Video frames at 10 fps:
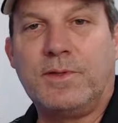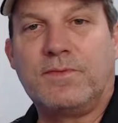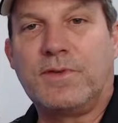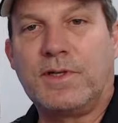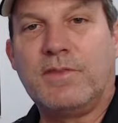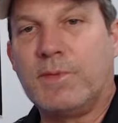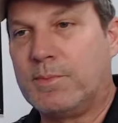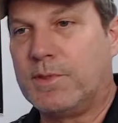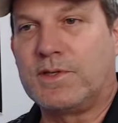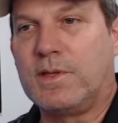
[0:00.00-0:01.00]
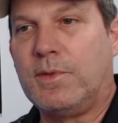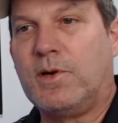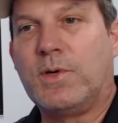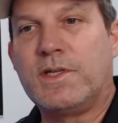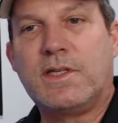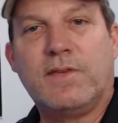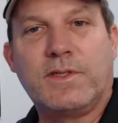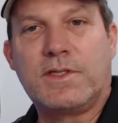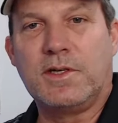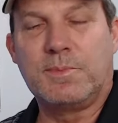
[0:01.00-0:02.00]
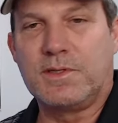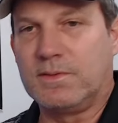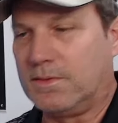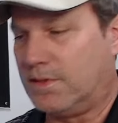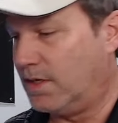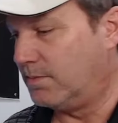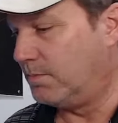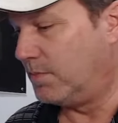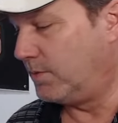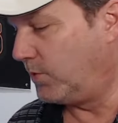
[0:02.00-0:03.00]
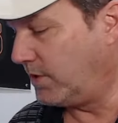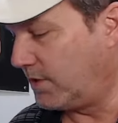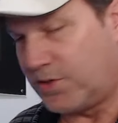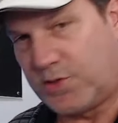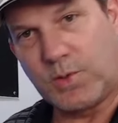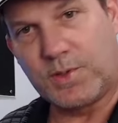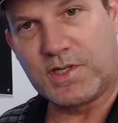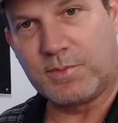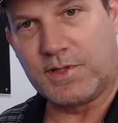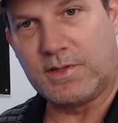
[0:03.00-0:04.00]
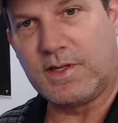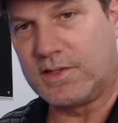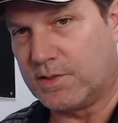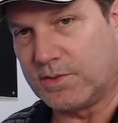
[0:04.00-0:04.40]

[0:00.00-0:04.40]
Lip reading: you know, forgive me, because I'm always giving tips but we need to shorten some of the things.